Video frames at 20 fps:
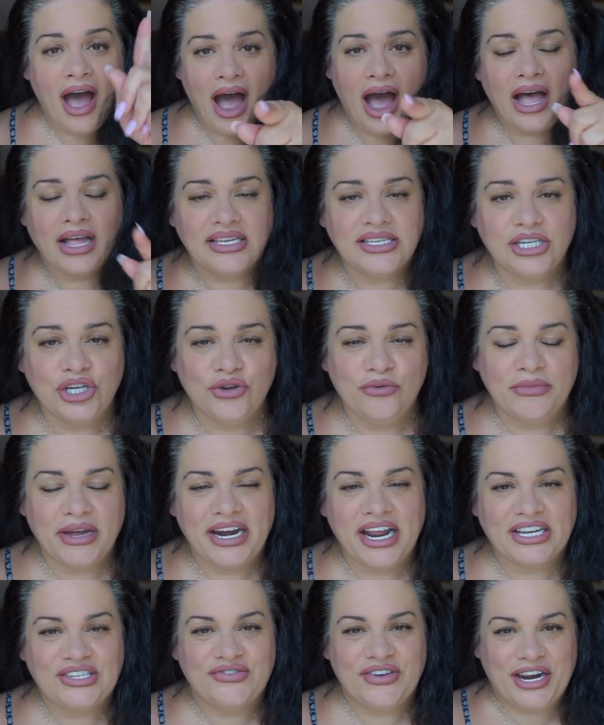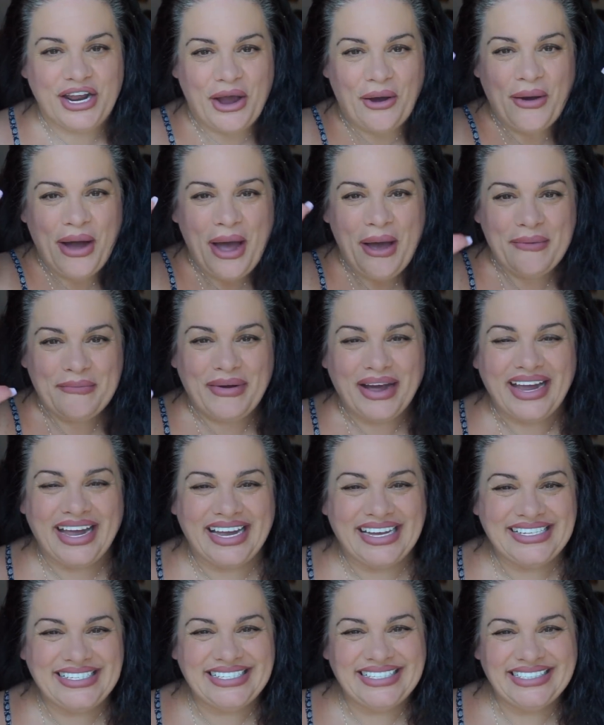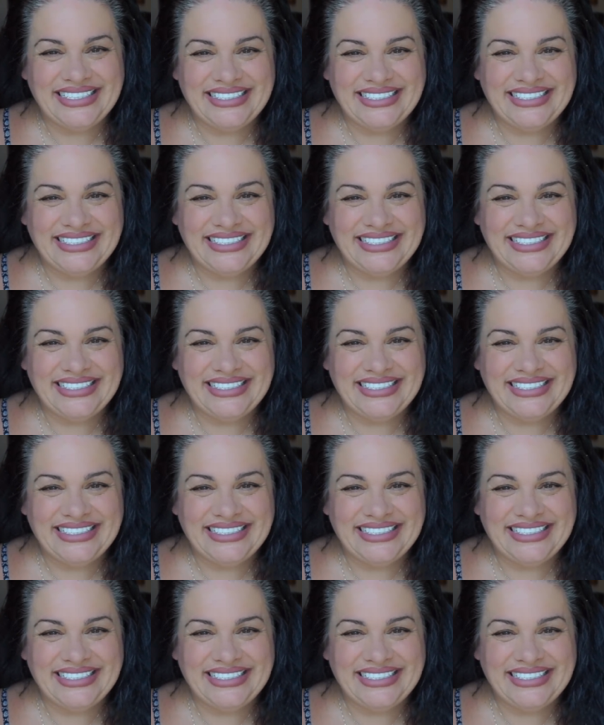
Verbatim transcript: I'll see you in my next video. Bye, guys.